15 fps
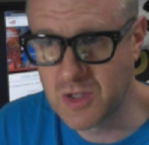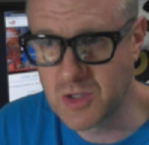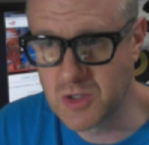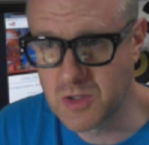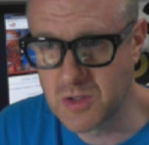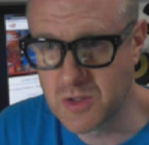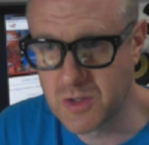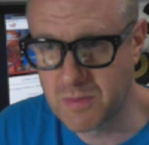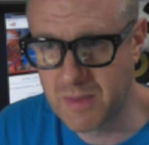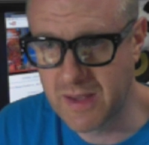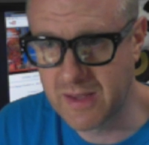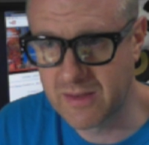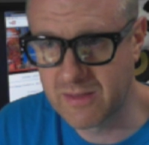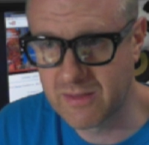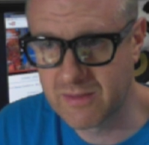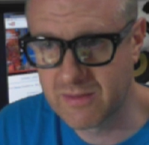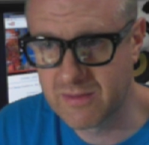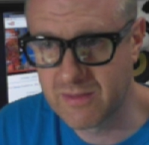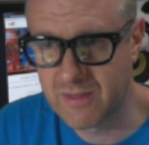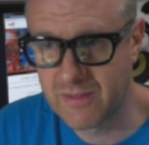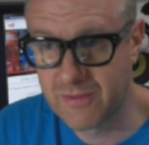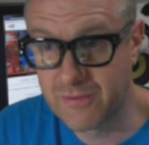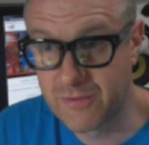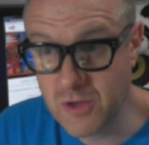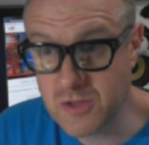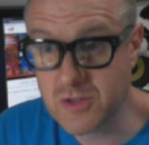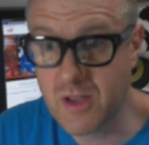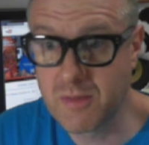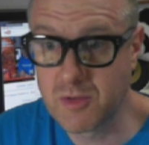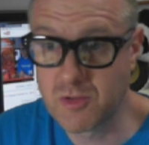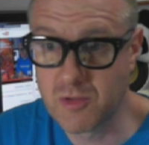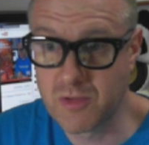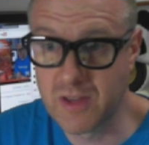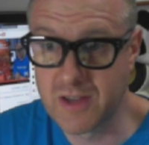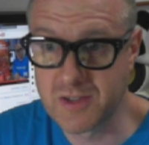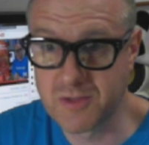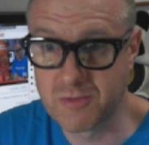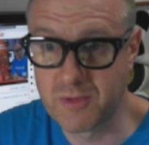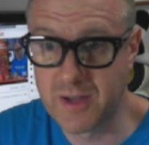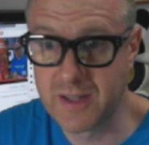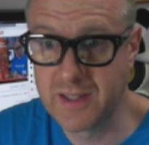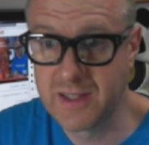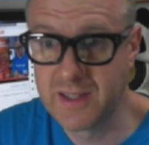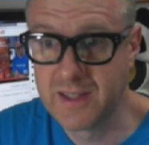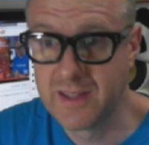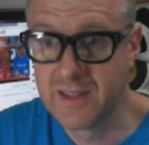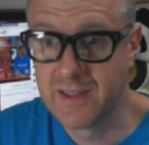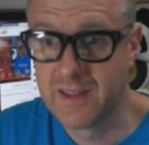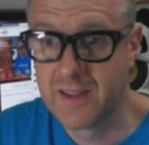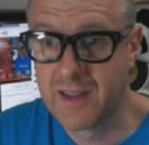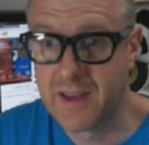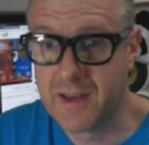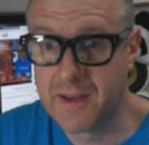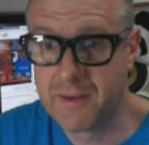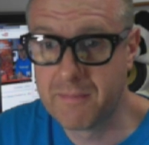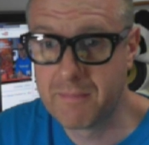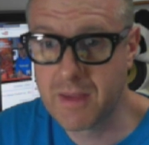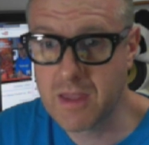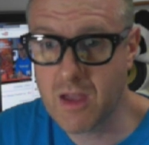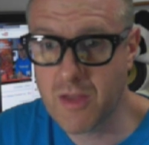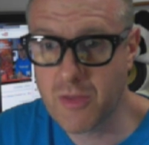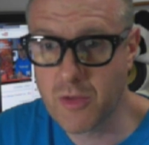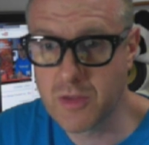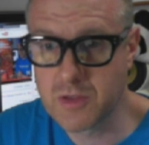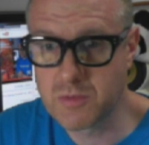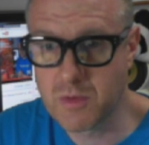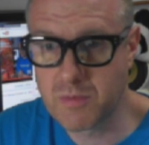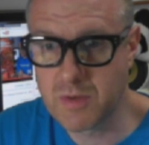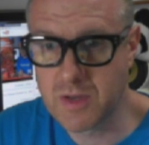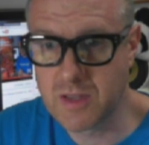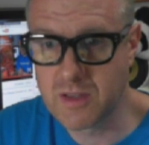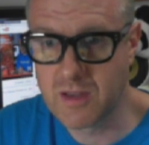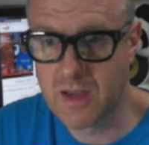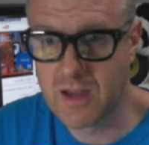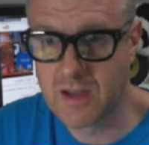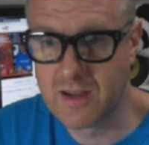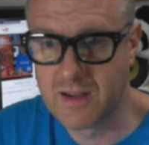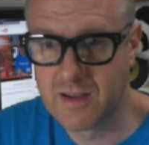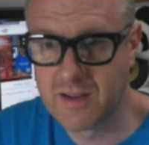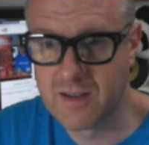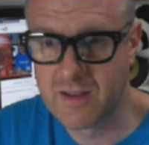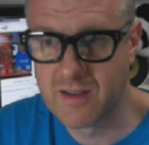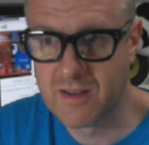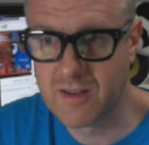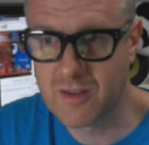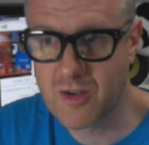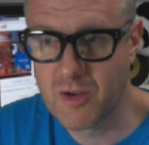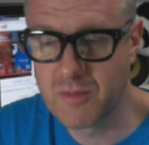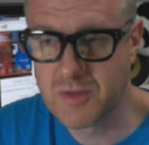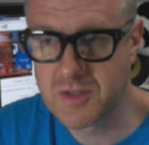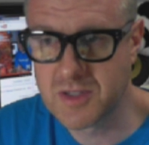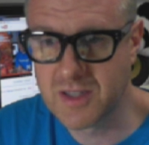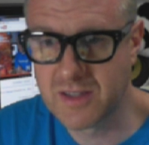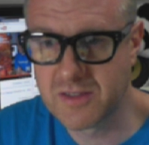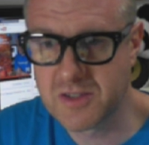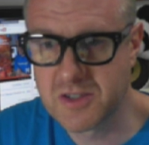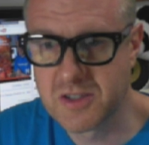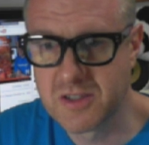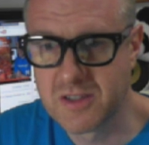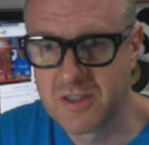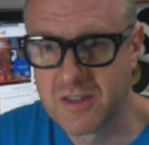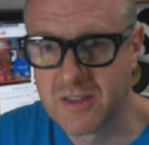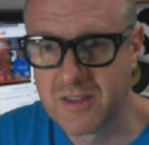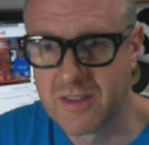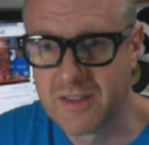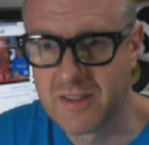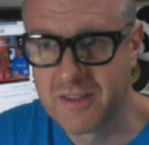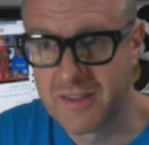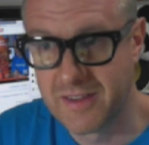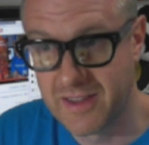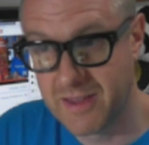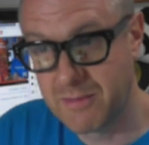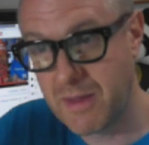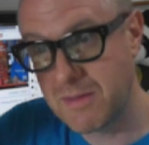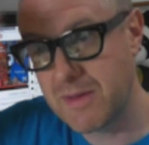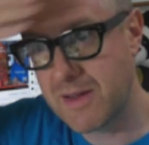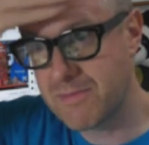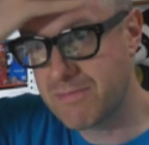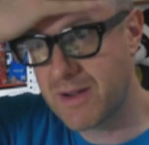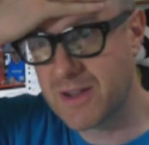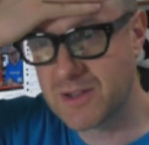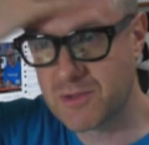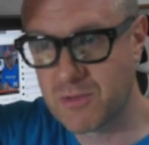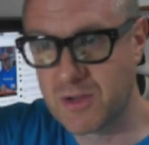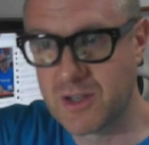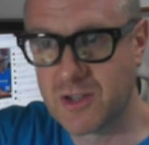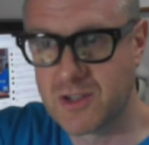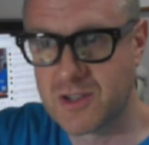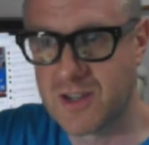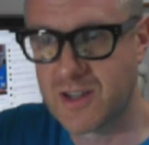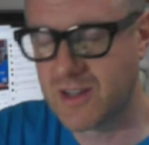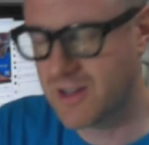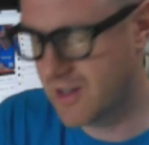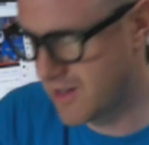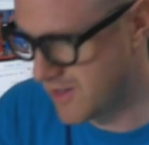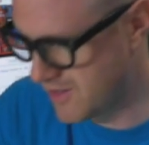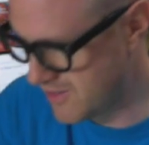in Japan first time in 2001. But yeah, I thought these were pretty common sense. Hey, maybe I'm part Swedish, I don't